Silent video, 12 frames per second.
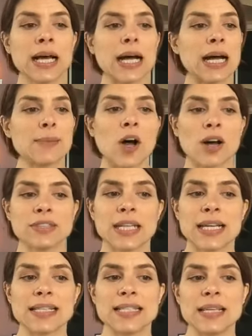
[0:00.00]
Often
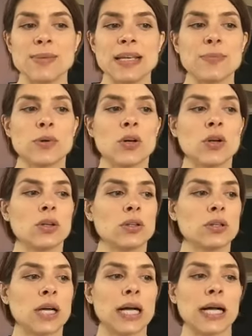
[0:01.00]
I see people
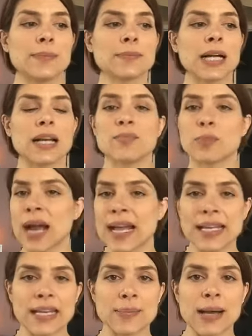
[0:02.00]
kind of
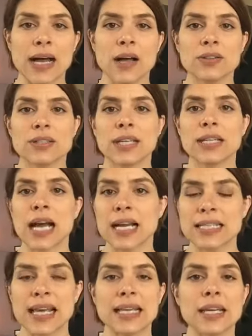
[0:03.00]
bragging about not
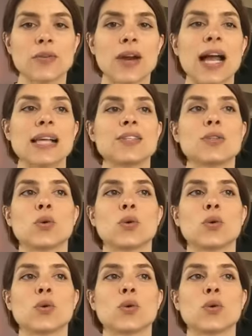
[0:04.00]
taking rest,